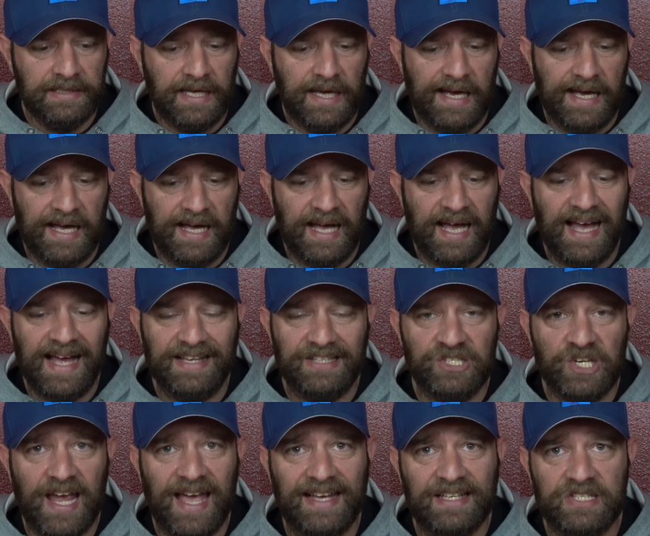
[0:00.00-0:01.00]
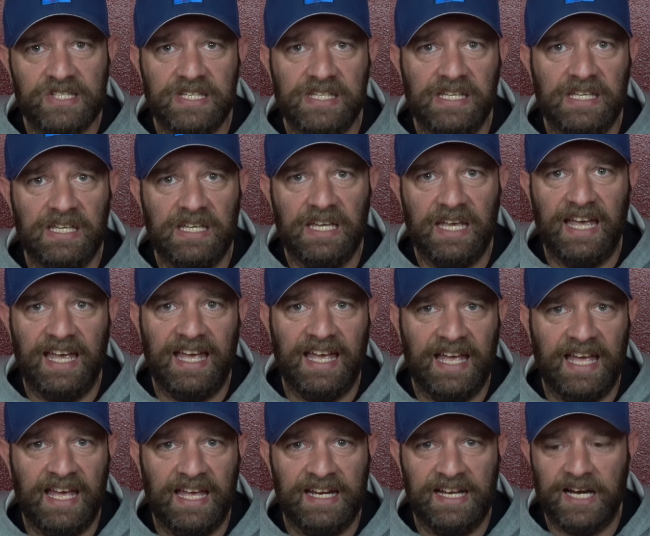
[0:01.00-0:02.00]
uh, a chassis
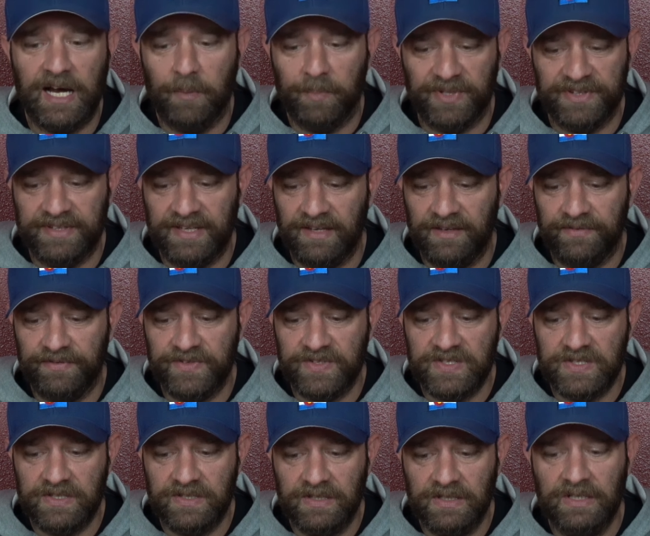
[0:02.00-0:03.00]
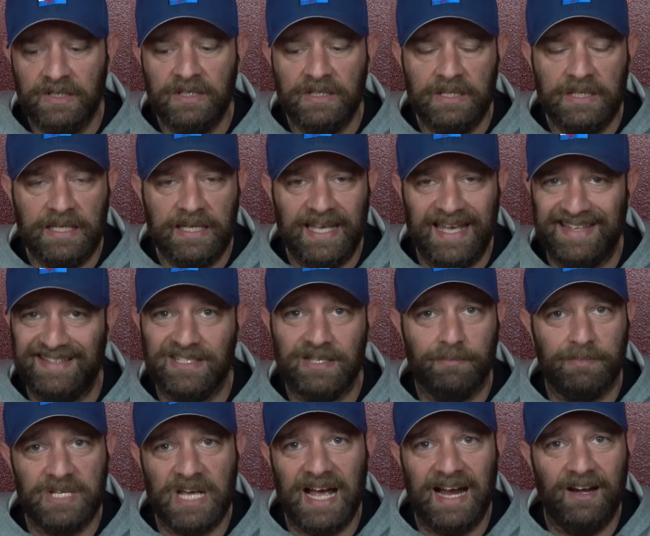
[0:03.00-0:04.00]
and a couple diffs and
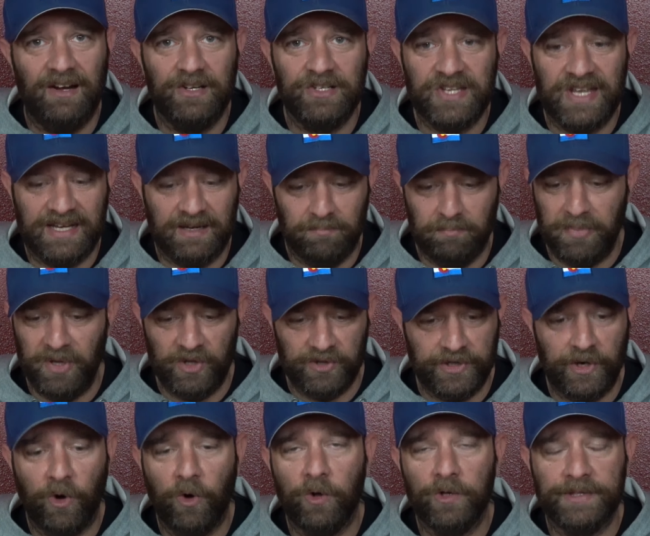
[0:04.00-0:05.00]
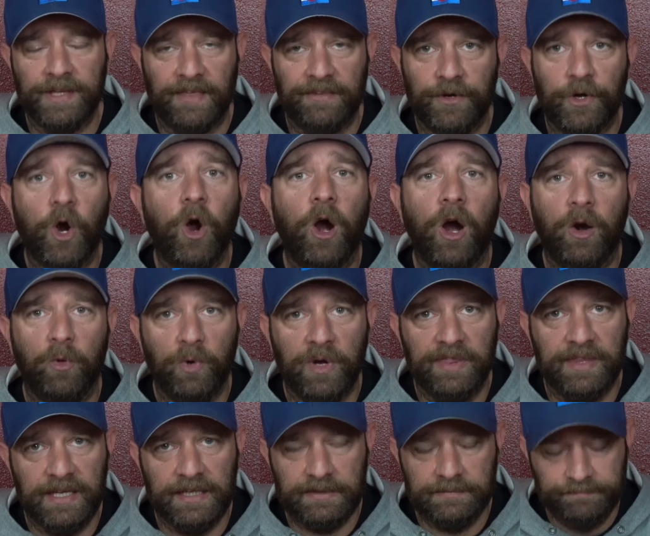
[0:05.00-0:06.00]
some tires, I can build a whole nother car
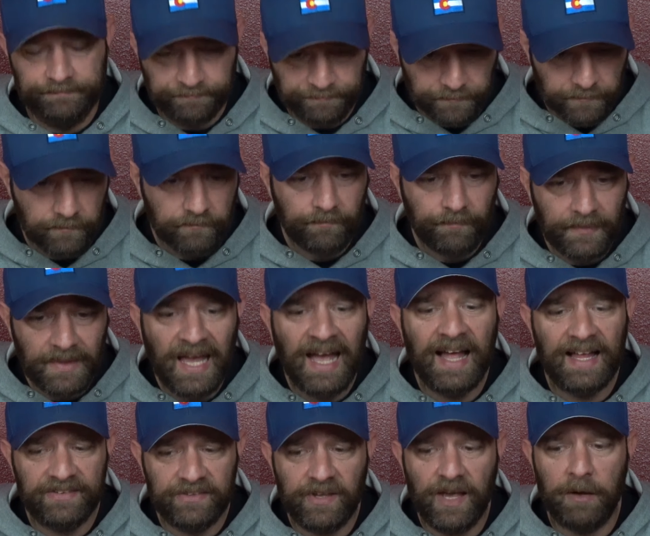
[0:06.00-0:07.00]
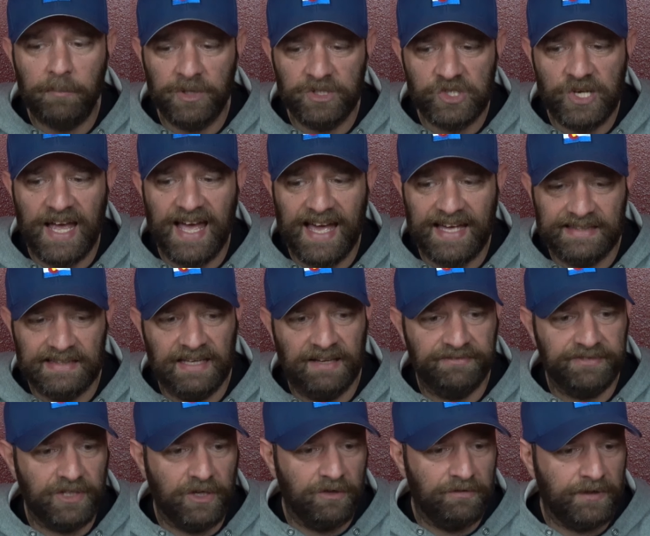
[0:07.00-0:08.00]
with it. That's how much I had
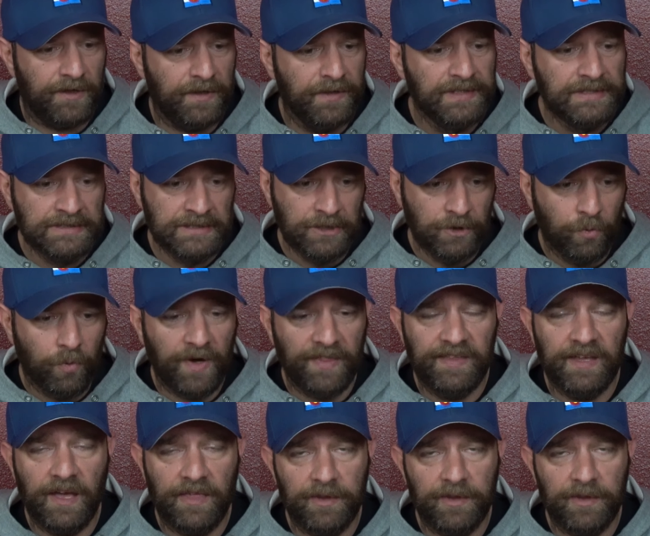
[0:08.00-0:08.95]
left over. One of the